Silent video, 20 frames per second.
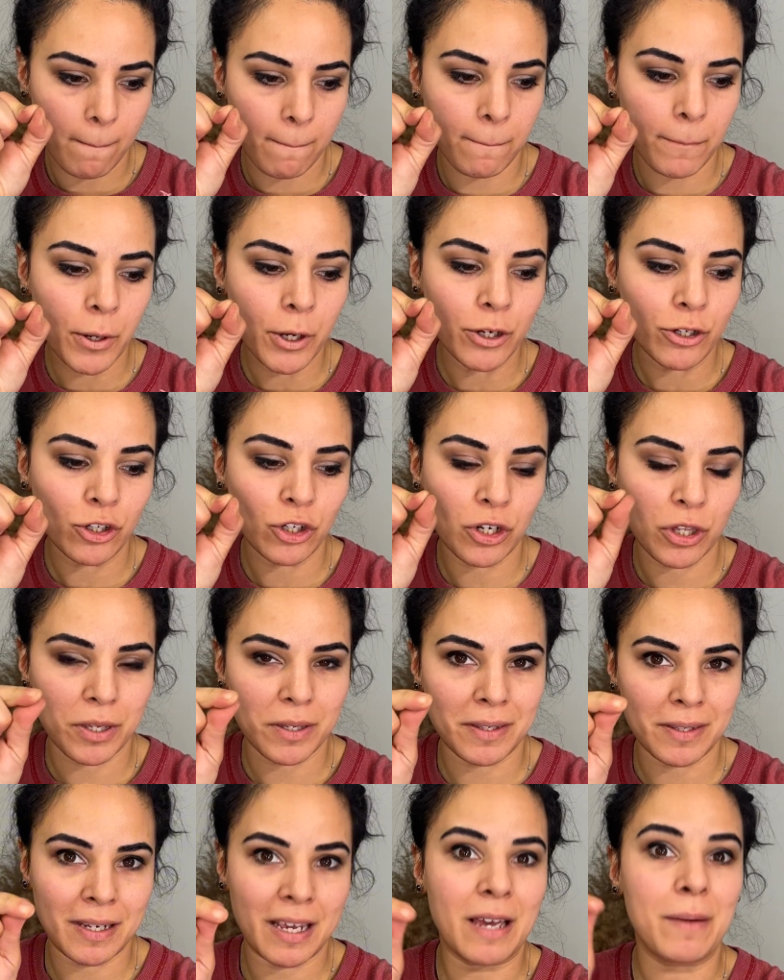pushed the
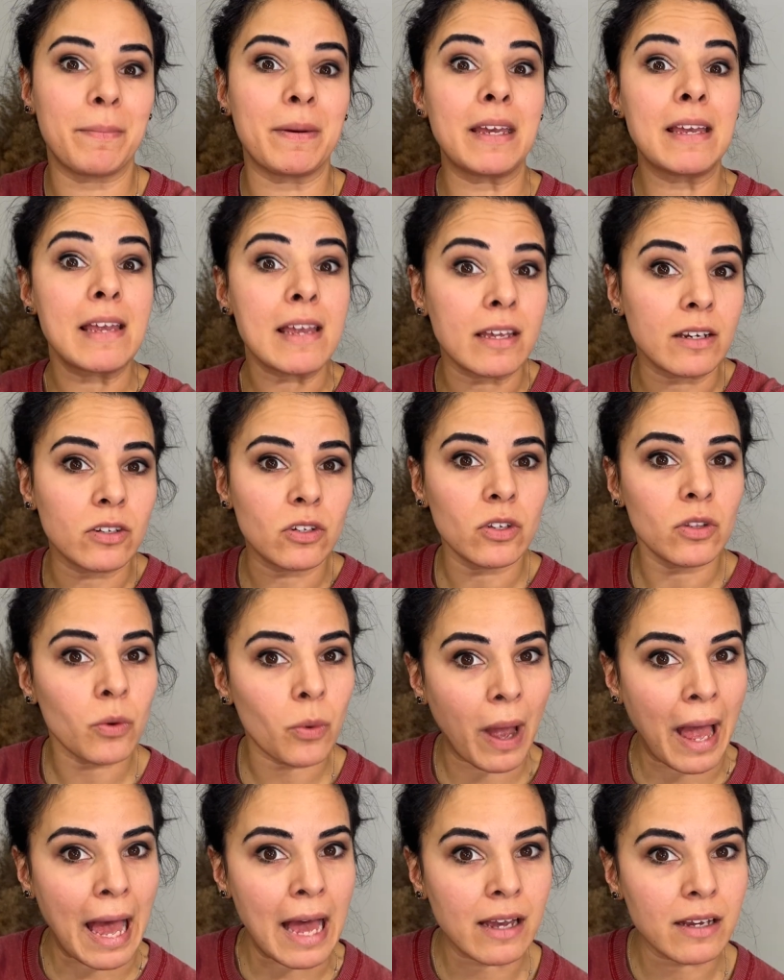stamp into the
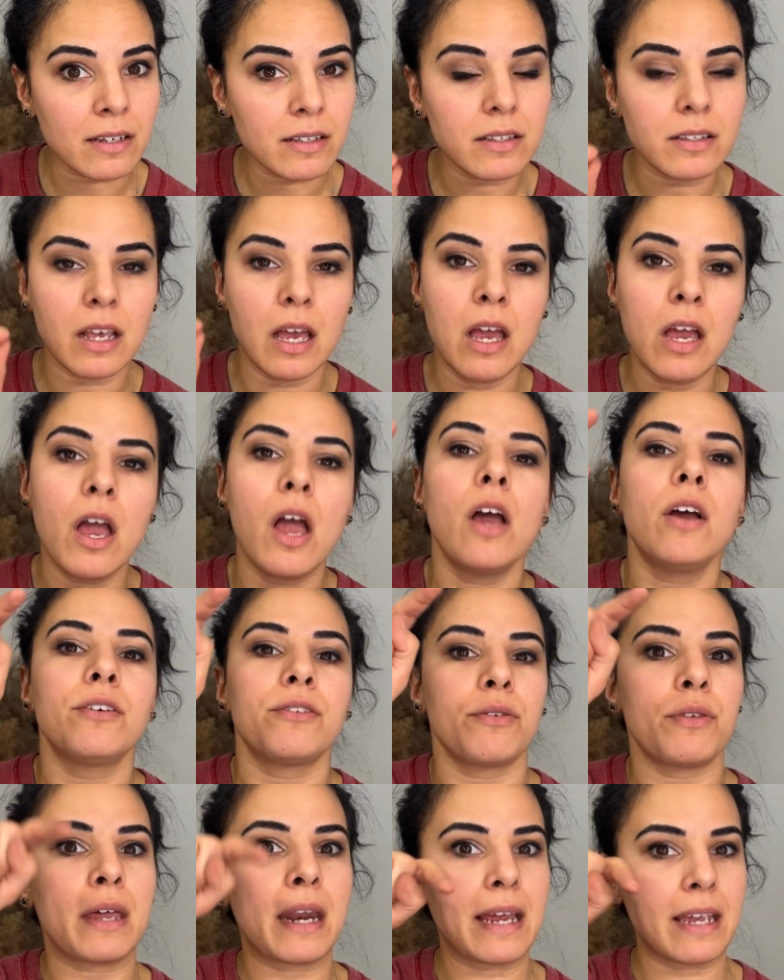wax so
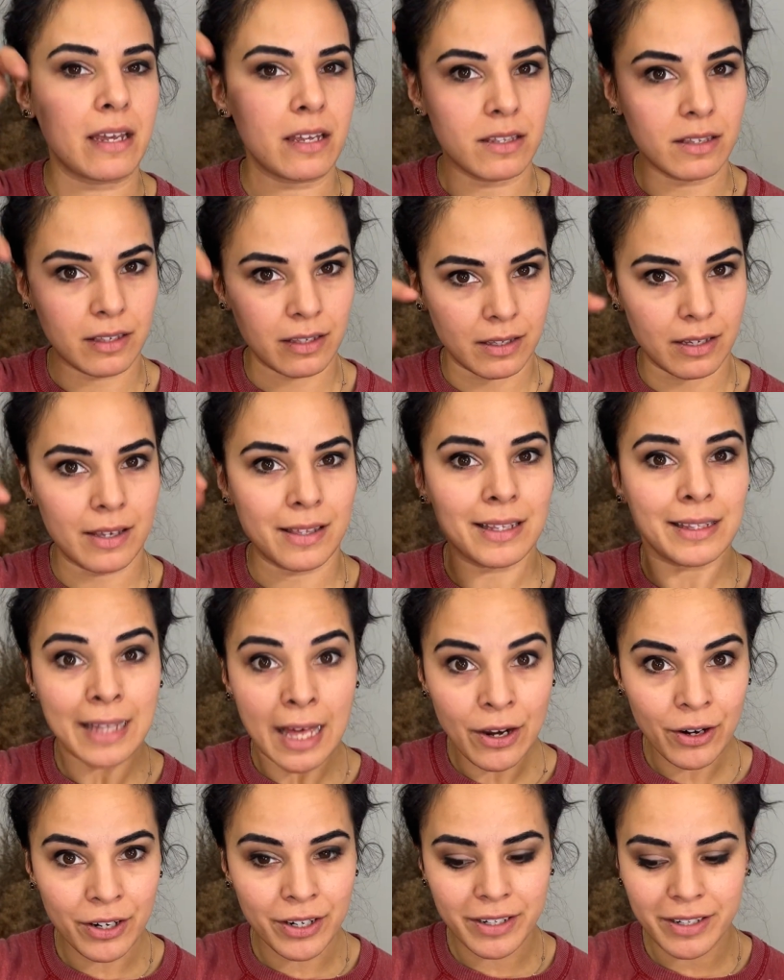that I can see the
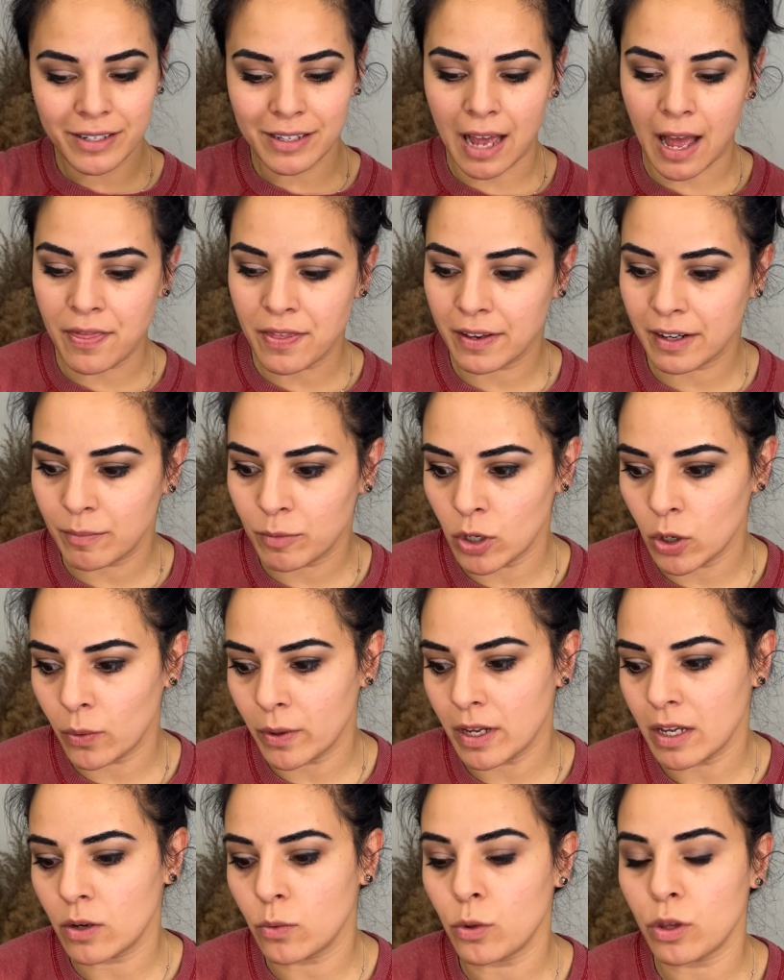letters, and then I'm going
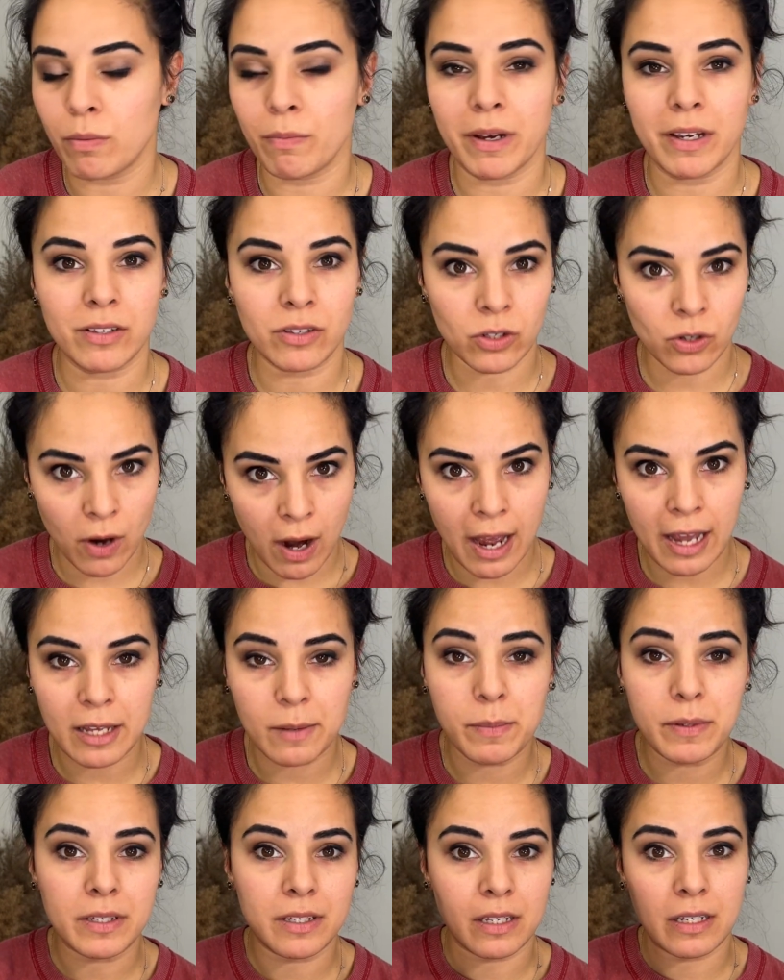in with my
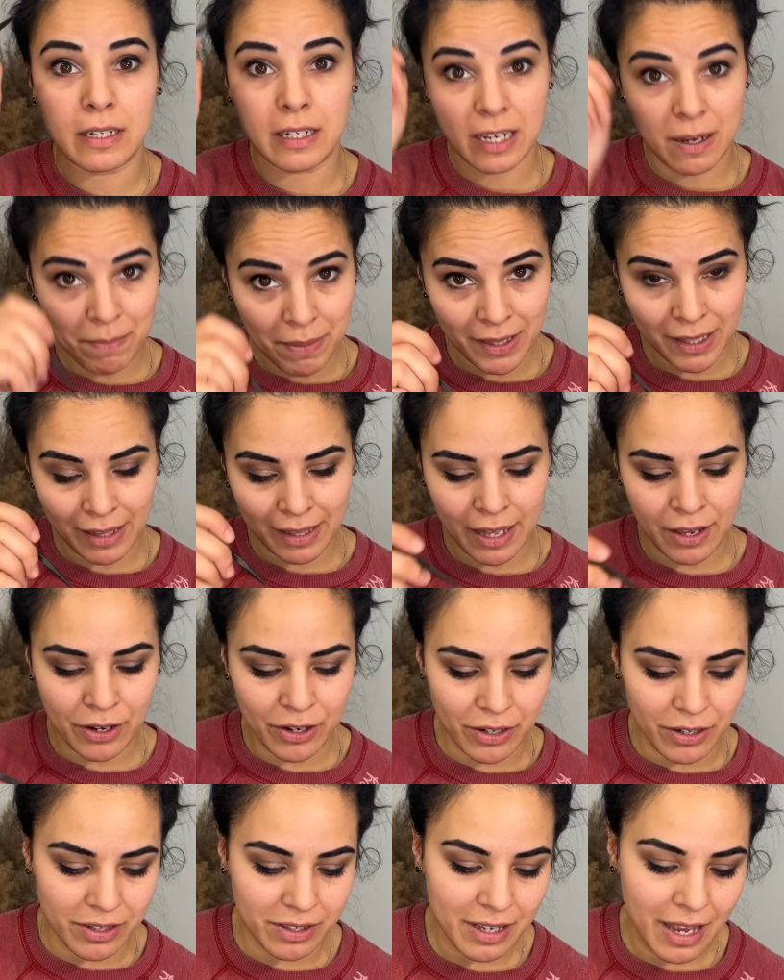scribe to deepen the
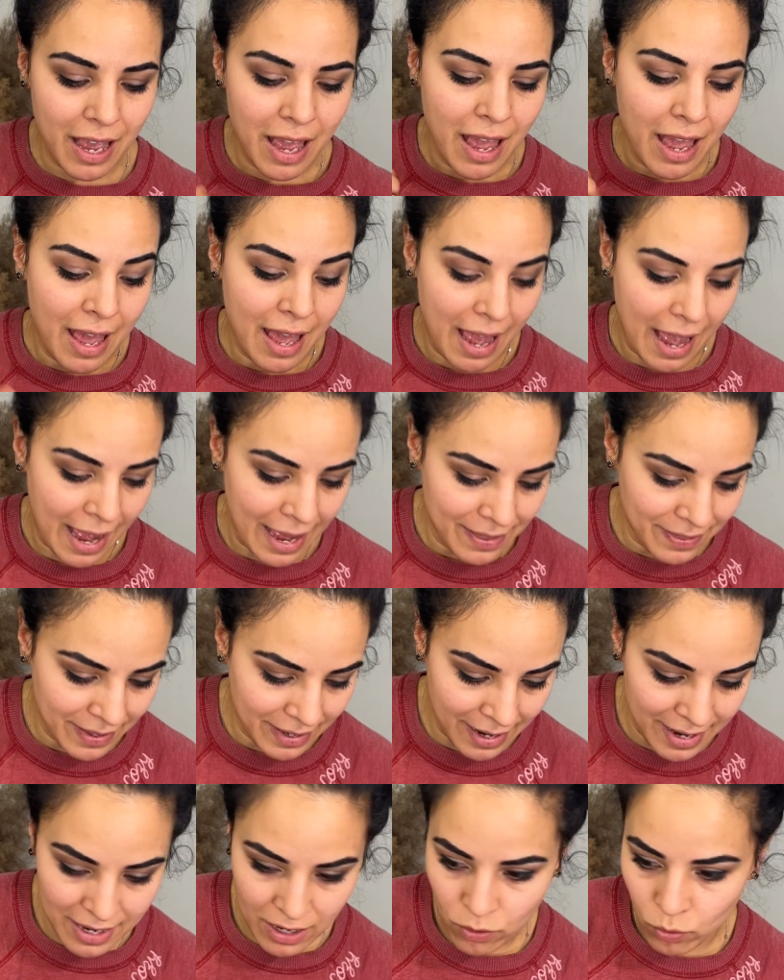letters, and then
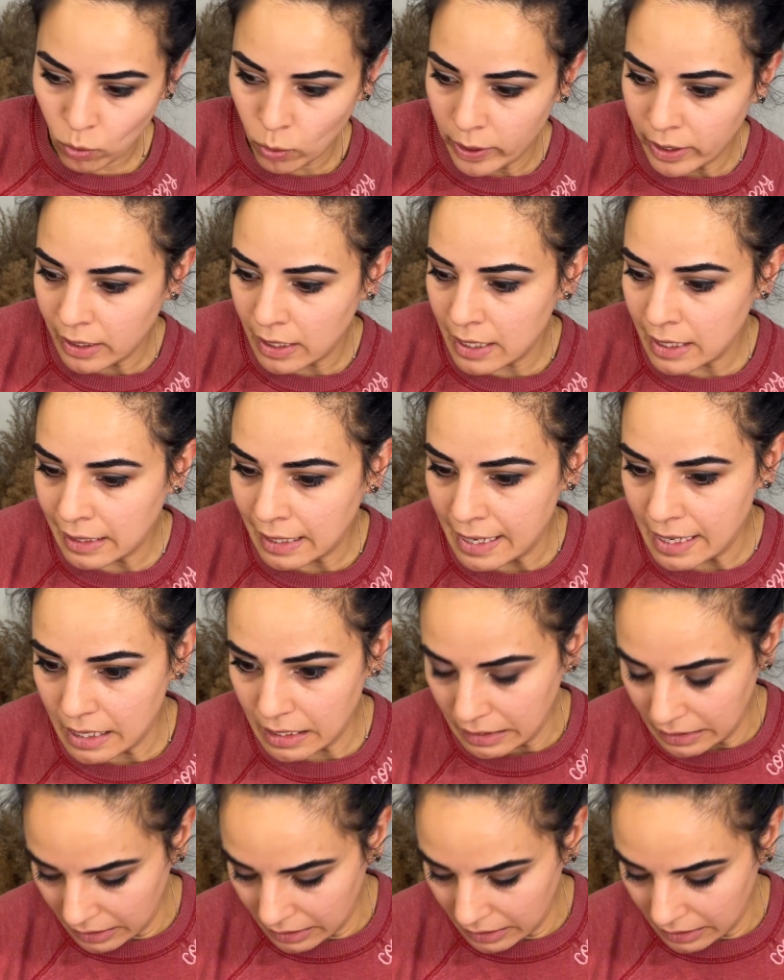I can really like